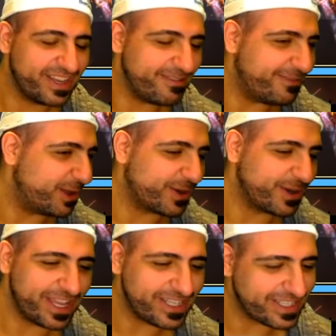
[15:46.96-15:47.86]
Valkyrie.
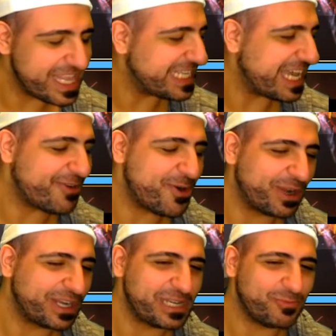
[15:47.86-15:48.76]
They just have an
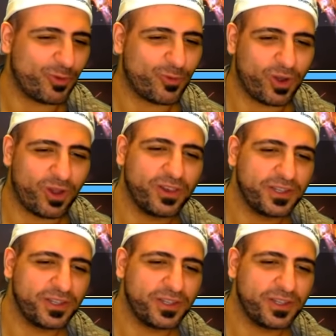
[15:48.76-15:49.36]
annoying team overall.